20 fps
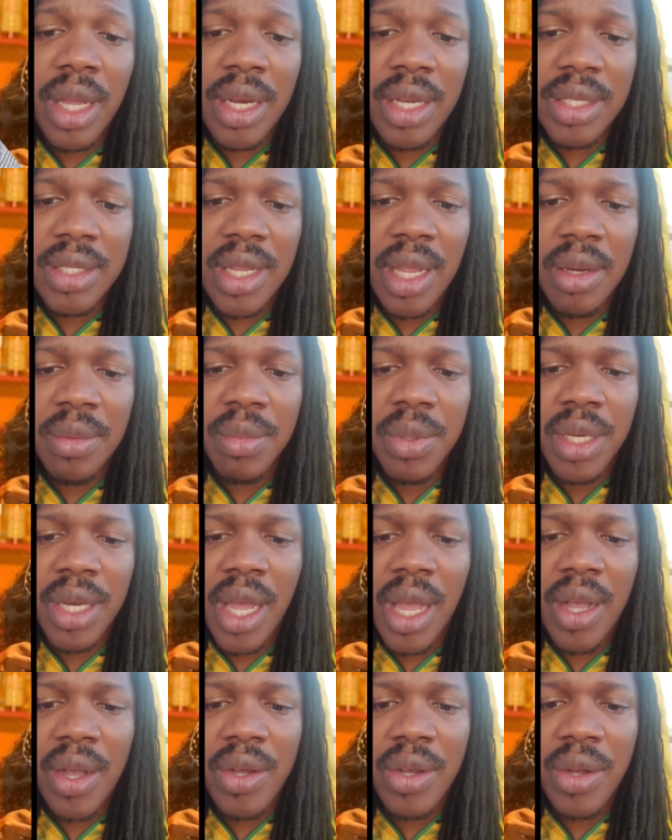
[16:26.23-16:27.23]
You understand
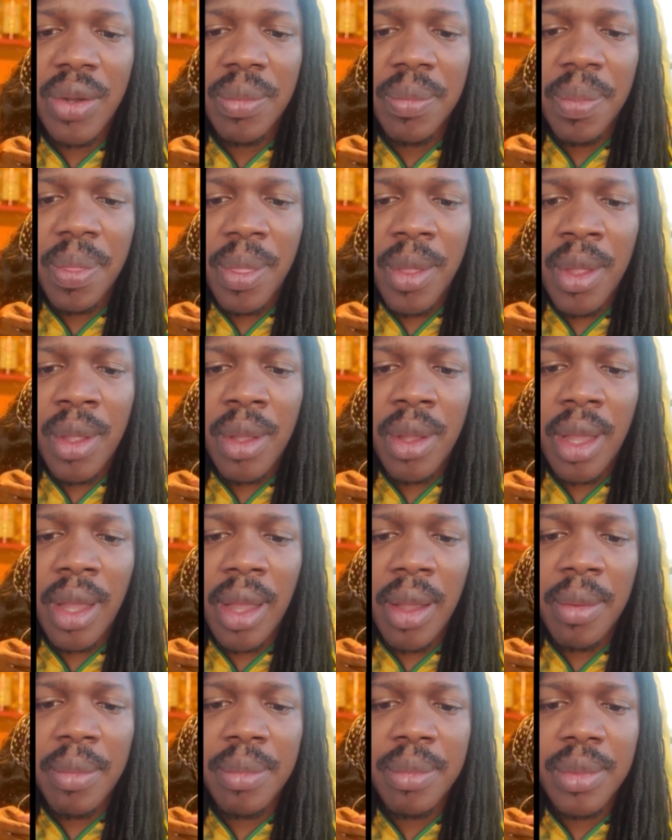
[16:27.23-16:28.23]
me? Now go come
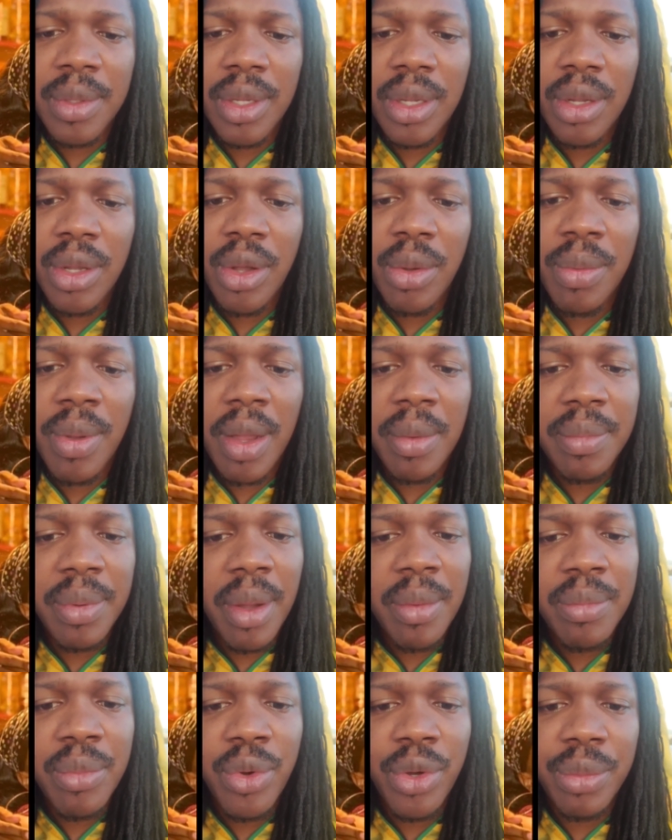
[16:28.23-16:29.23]
um, come
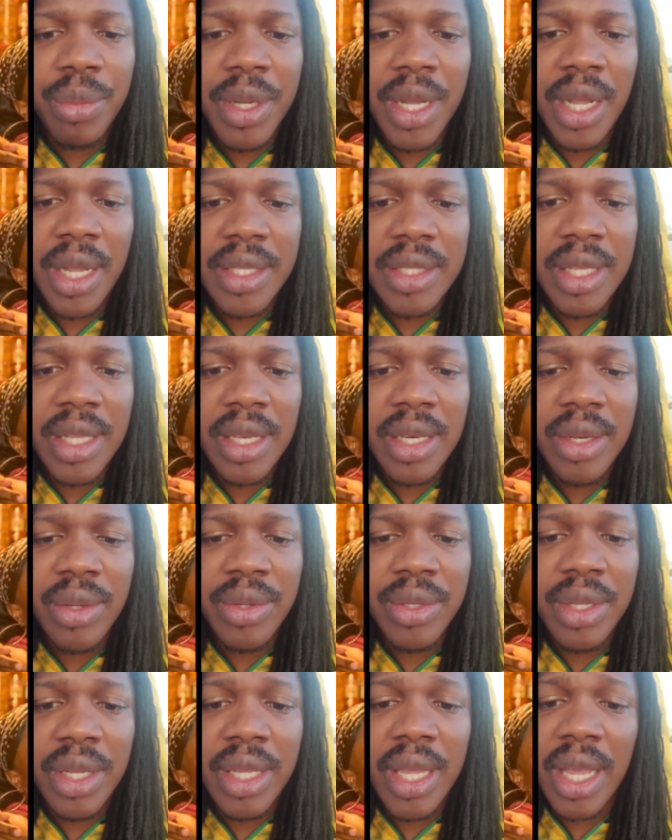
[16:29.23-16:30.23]
on palm board because they
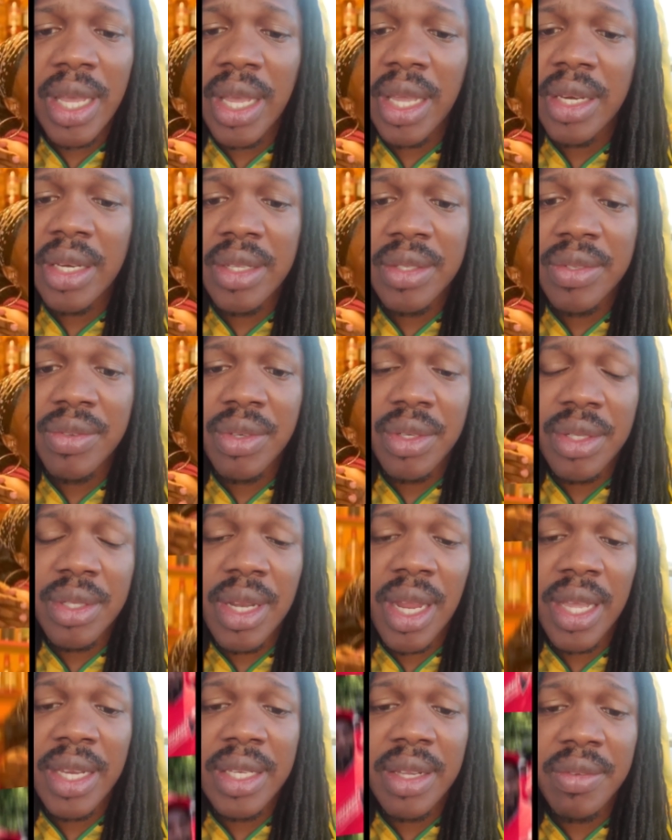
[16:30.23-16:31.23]
know you can get this
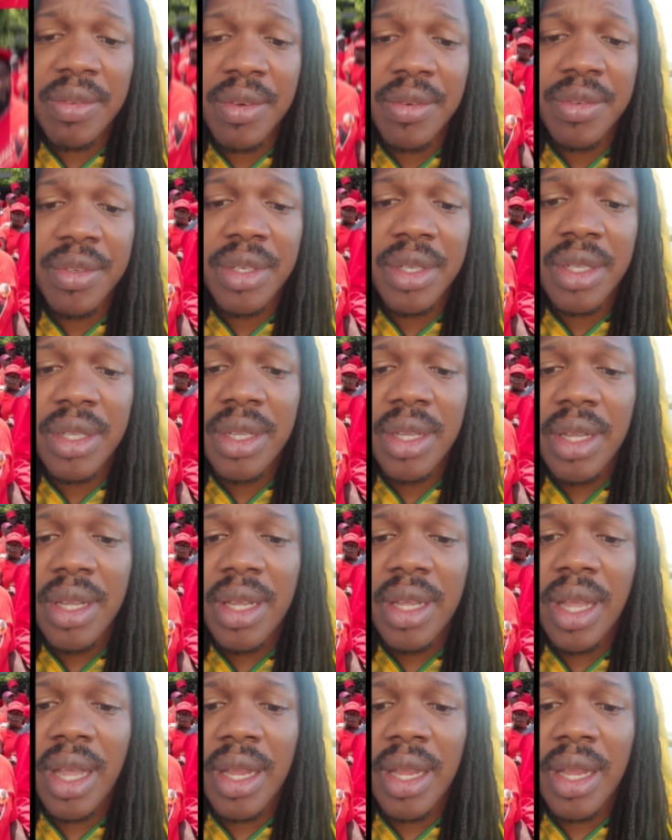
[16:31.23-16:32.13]
this lighter for free,